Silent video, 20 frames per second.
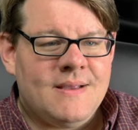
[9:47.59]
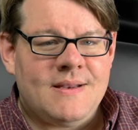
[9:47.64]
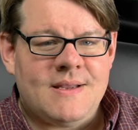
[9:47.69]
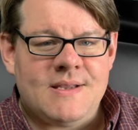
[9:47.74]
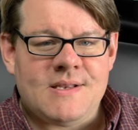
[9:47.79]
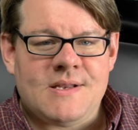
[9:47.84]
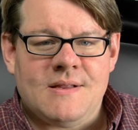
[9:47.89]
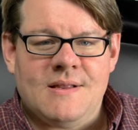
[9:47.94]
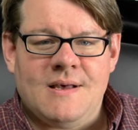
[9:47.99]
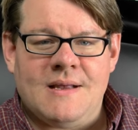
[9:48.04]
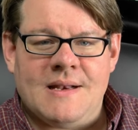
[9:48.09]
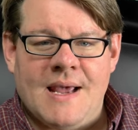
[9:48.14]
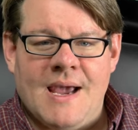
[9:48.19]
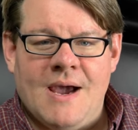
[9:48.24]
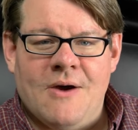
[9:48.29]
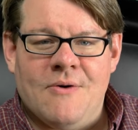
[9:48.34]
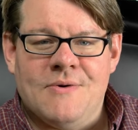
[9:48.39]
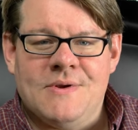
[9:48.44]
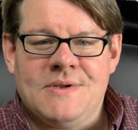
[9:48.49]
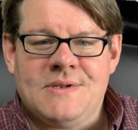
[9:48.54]
just a lot of
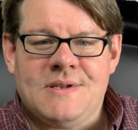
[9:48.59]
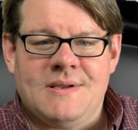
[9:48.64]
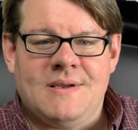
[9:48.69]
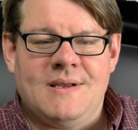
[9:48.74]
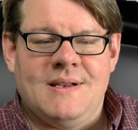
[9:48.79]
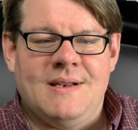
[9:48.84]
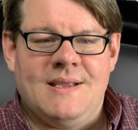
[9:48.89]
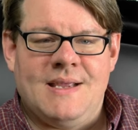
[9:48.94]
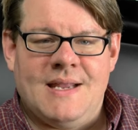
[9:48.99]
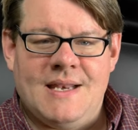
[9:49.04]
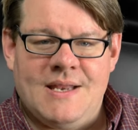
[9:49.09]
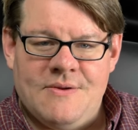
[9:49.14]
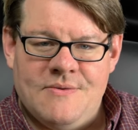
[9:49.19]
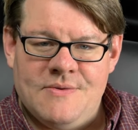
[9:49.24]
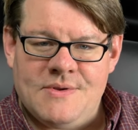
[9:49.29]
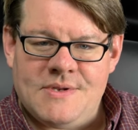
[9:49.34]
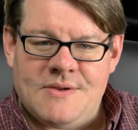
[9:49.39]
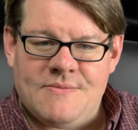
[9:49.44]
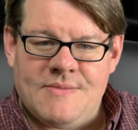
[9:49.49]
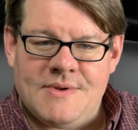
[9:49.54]
hours to kind of get
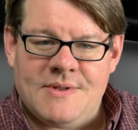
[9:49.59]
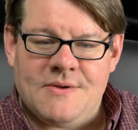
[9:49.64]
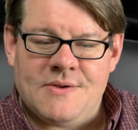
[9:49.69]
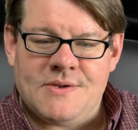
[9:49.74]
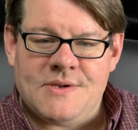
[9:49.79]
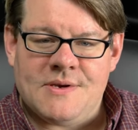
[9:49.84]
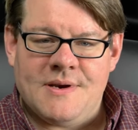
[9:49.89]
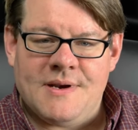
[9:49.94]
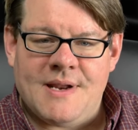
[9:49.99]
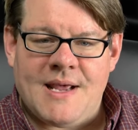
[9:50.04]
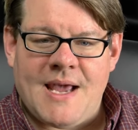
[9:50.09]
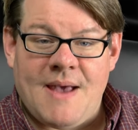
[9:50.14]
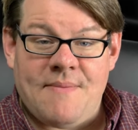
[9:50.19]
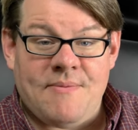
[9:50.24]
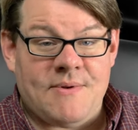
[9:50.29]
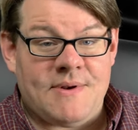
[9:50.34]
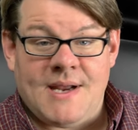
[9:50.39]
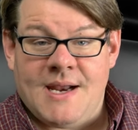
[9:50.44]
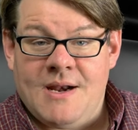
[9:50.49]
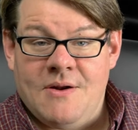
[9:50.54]
used to when those are going to
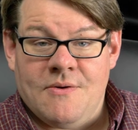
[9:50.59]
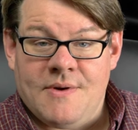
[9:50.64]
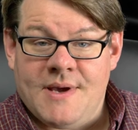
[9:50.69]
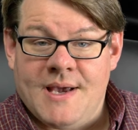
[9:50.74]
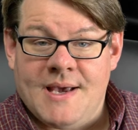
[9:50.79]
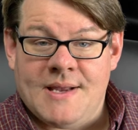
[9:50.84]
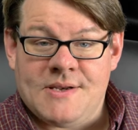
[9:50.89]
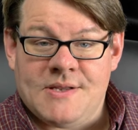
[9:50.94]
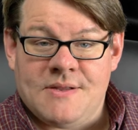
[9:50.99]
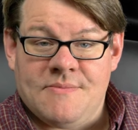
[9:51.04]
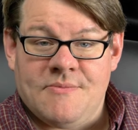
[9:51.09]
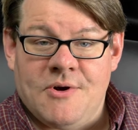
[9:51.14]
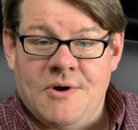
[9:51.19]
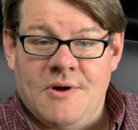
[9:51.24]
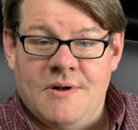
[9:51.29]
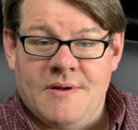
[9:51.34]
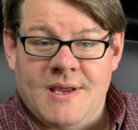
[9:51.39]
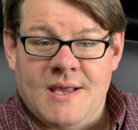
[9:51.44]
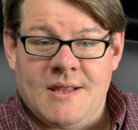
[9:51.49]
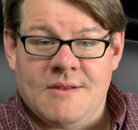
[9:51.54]
happen. I don't catch them
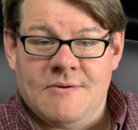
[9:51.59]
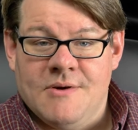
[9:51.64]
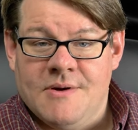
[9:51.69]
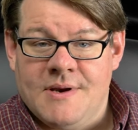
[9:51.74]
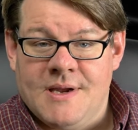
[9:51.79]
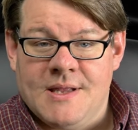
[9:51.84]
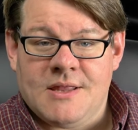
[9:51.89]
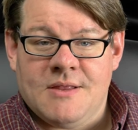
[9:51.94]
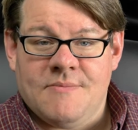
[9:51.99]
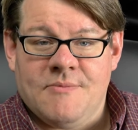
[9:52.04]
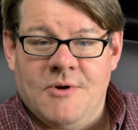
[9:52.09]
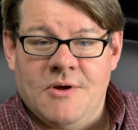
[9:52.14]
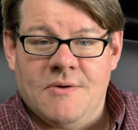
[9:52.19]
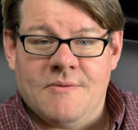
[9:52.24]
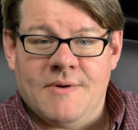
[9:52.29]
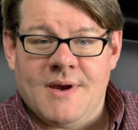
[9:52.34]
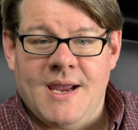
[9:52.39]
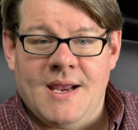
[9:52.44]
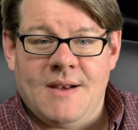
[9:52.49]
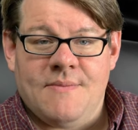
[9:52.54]
all either or get them all
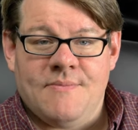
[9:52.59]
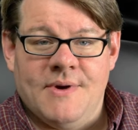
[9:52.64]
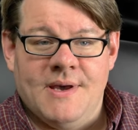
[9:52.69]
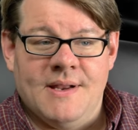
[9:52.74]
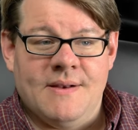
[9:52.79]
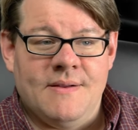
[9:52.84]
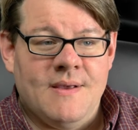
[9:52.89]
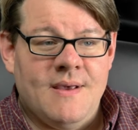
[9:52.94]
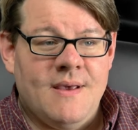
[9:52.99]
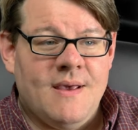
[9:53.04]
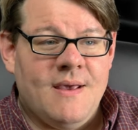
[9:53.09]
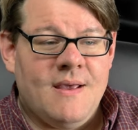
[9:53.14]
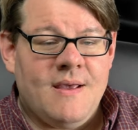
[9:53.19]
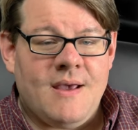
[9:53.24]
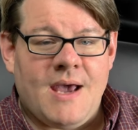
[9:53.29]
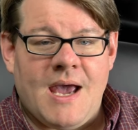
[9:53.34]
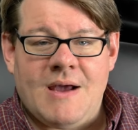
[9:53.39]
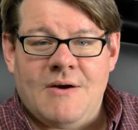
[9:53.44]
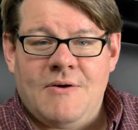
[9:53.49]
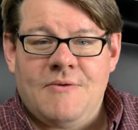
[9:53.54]
right, but
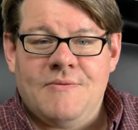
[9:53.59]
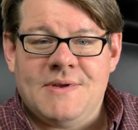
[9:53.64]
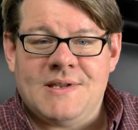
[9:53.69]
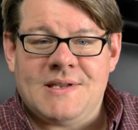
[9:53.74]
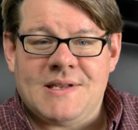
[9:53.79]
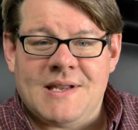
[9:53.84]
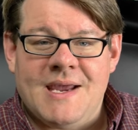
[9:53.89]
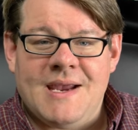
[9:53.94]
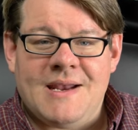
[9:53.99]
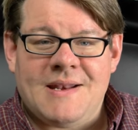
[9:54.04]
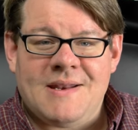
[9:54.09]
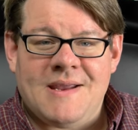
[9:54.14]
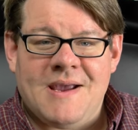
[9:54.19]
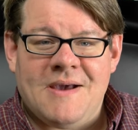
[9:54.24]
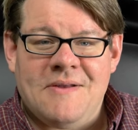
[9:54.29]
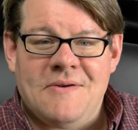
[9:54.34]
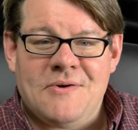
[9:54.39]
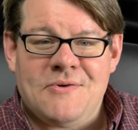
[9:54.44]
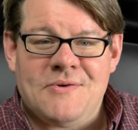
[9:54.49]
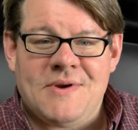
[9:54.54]
I always liked
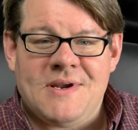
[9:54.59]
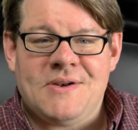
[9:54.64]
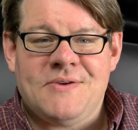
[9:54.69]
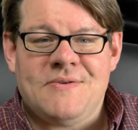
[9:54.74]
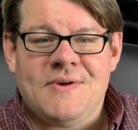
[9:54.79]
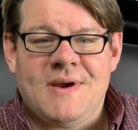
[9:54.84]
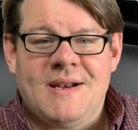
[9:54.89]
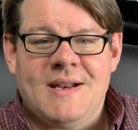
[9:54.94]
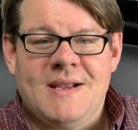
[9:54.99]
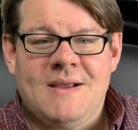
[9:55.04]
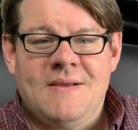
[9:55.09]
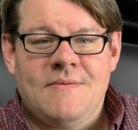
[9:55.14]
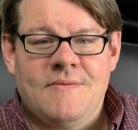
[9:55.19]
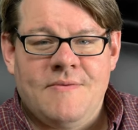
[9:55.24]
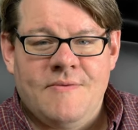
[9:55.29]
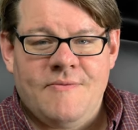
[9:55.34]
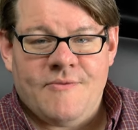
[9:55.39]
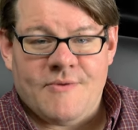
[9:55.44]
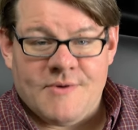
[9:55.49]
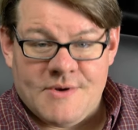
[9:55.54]
counter trend trading
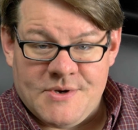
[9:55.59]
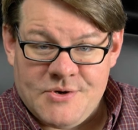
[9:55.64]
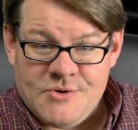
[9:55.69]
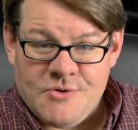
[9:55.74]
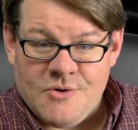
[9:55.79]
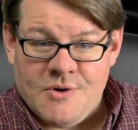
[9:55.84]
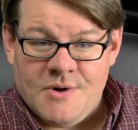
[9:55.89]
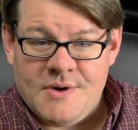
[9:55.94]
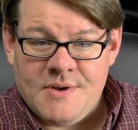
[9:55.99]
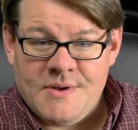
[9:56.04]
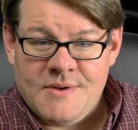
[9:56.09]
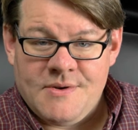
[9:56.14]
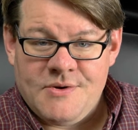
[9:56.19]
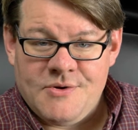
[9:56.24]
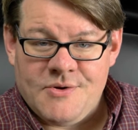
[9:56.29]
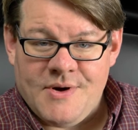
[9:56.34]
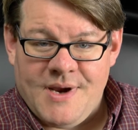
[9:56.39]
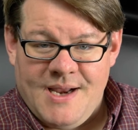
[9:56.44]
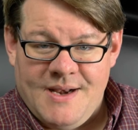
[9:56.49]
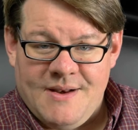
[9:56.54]
for a short
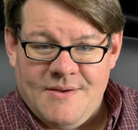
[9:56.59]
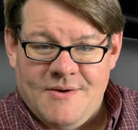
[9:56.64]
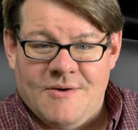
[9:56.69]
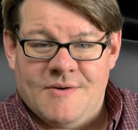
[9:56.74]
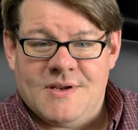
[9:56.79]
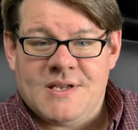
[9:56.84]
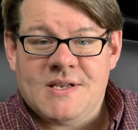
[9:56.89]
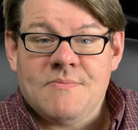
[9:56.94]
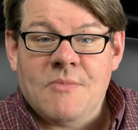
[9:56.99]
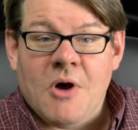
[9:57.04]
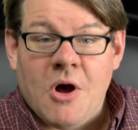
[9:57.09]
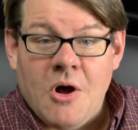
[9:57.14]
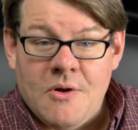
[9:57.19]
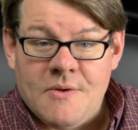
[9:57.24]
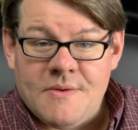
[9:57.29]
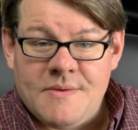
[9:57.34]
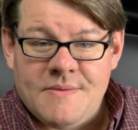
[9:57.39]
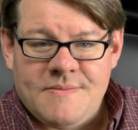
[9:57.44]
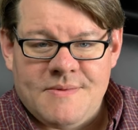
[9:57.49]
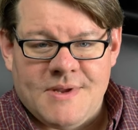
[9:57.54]
trade or a
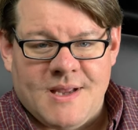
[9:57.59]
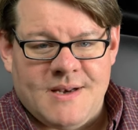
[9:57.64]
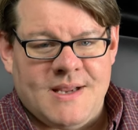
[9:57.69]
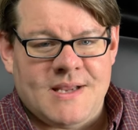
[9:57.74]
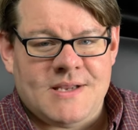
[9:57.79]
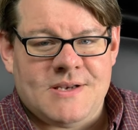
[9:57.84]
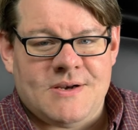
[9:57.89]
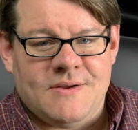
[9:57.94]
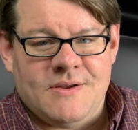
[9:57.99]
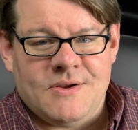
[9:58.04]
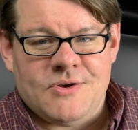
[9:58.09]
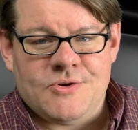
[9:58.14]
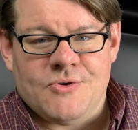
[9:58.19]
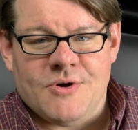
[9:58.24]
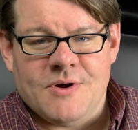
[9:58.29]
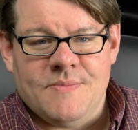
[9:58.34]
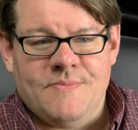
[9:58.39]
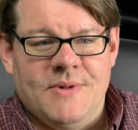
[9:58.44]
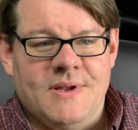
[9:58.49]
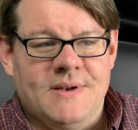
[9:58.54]
small, not necessarily
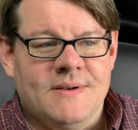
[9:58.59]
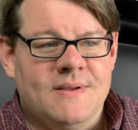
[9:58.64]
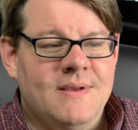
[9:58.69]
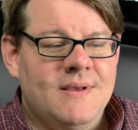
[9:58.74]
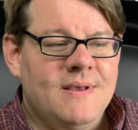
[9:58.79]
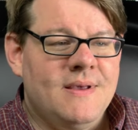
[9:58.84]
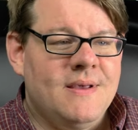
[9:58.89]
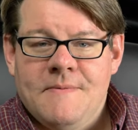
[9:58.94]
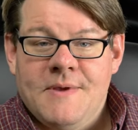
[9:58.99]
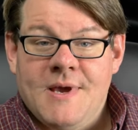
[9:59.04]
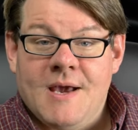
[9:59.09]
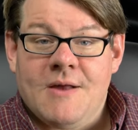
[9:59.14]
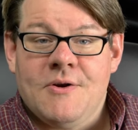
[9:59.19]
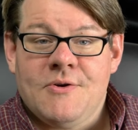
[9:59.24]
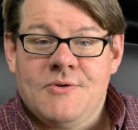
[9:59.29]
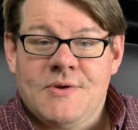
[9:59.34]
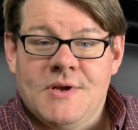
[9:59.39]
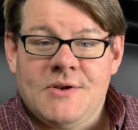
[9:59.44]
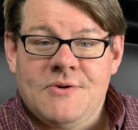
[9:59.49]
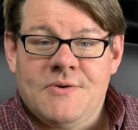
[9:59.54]
short, but counter
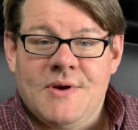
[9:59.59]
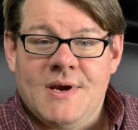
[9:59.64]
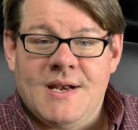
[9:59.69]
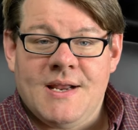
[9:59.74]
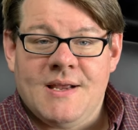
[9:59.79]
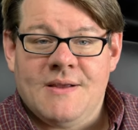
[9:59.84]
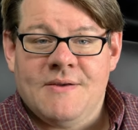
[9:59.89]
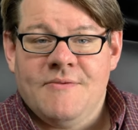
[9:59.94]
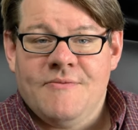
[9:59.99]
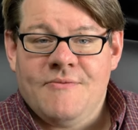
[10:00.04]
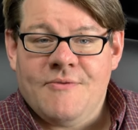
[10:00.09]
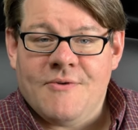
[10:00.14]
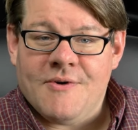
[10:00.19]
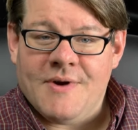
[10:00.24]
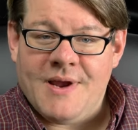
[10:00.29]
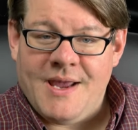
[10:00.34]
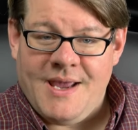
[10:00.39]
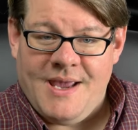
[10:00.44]
trend trading for